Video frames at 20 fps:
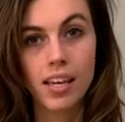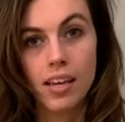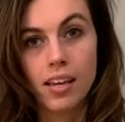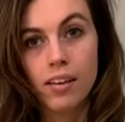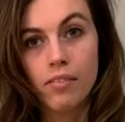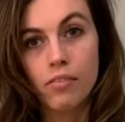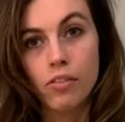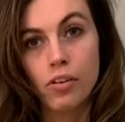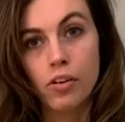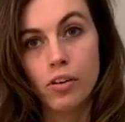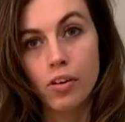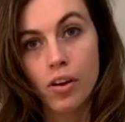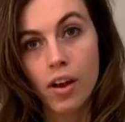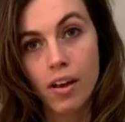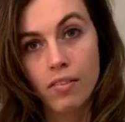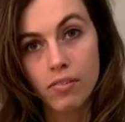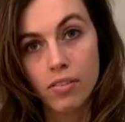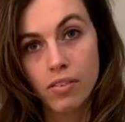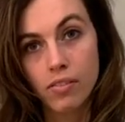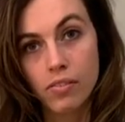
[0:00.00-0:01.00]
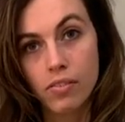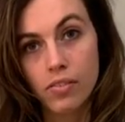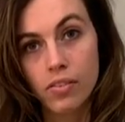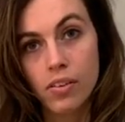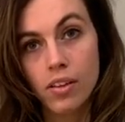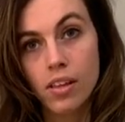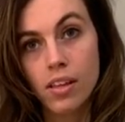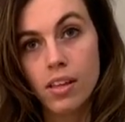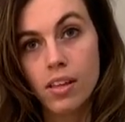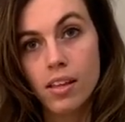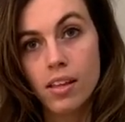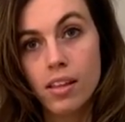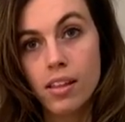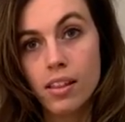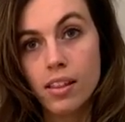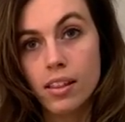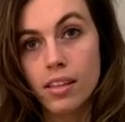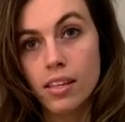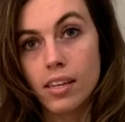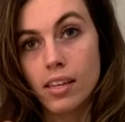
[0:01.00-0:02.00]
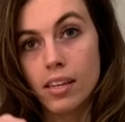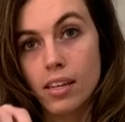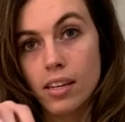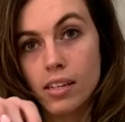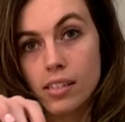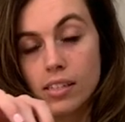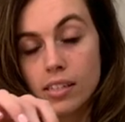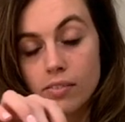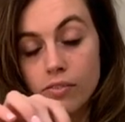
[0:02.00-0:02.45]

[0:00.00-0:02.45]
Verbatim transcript: a photograph of it's